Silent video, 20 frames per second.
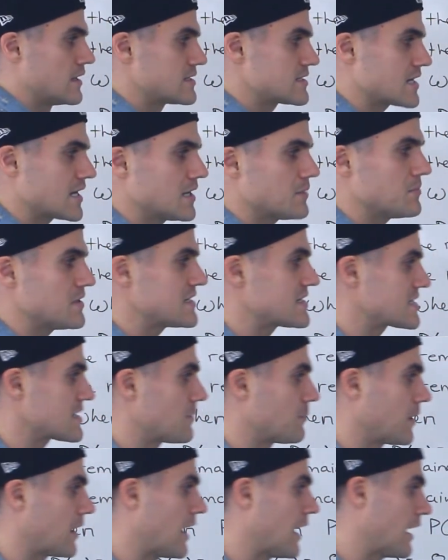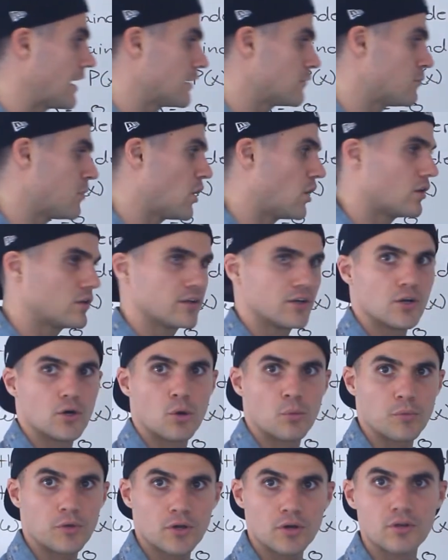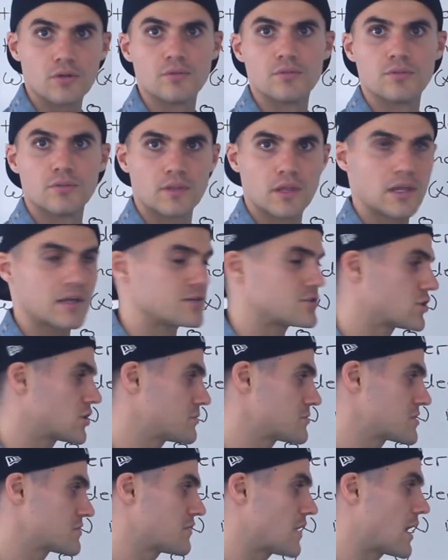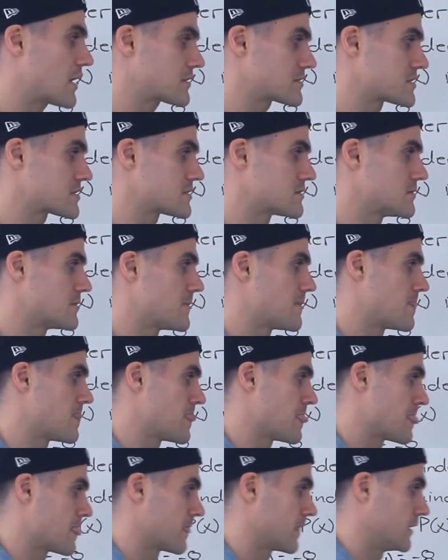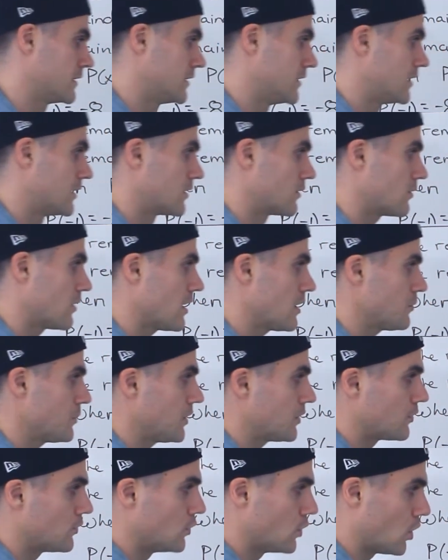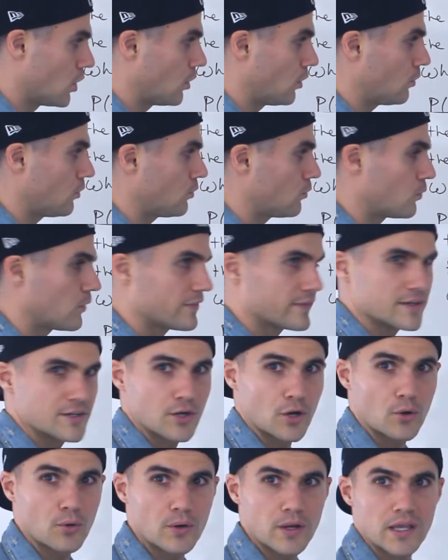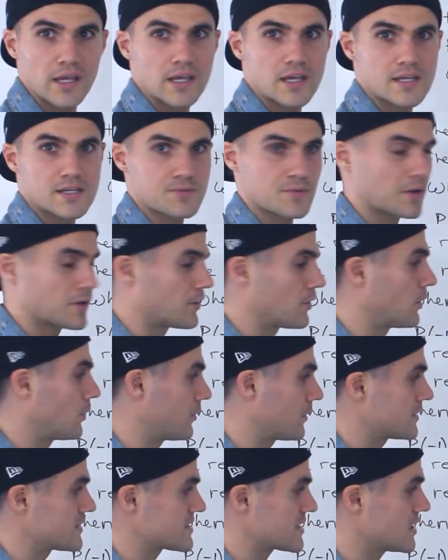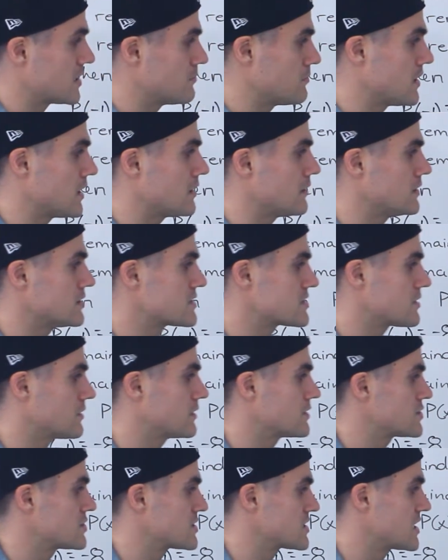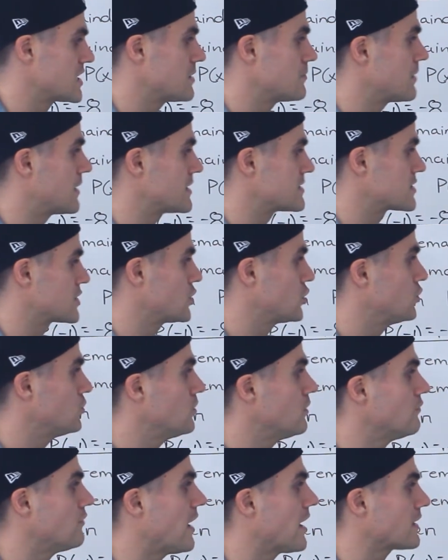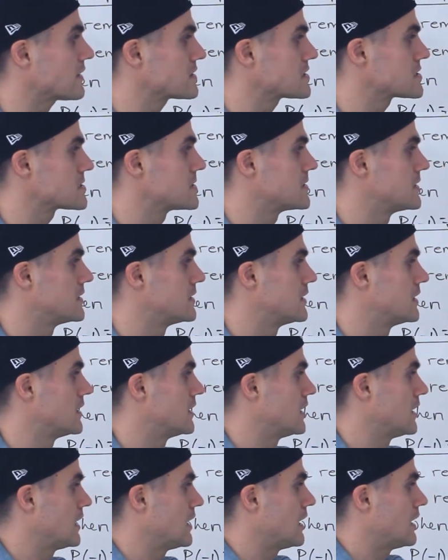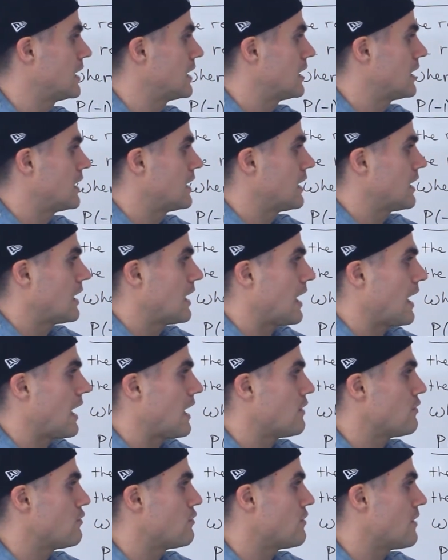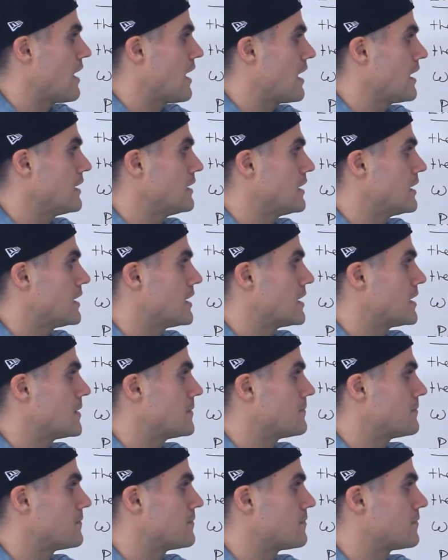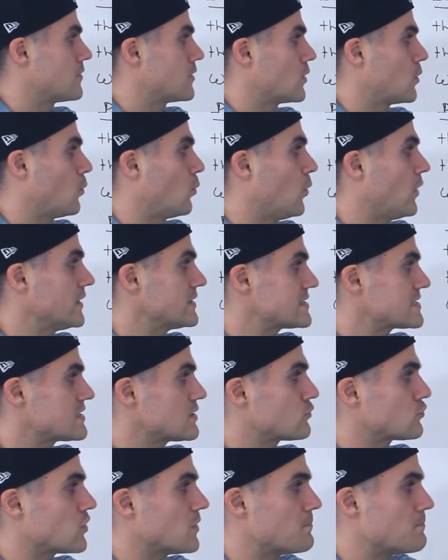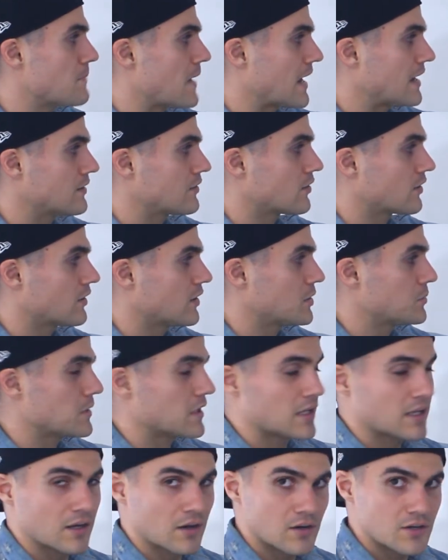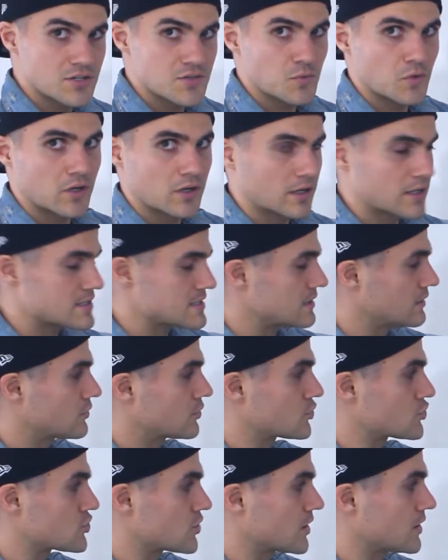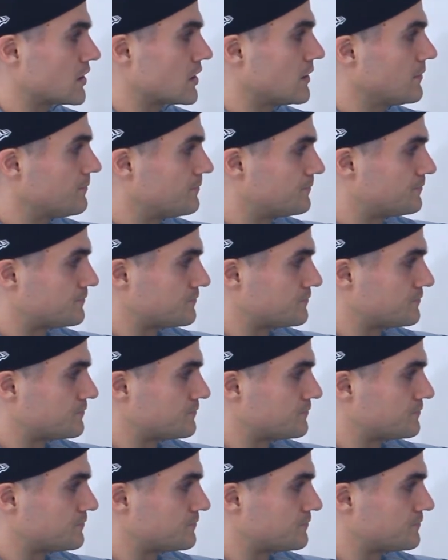It's going to be some kind of polynomial in terms of x. Right? We don't know what the degree is, we don't know what it's going to be, so let's just keep it as q of x. And then um, what's the remainder going to be? Here's where it gets a little tricky.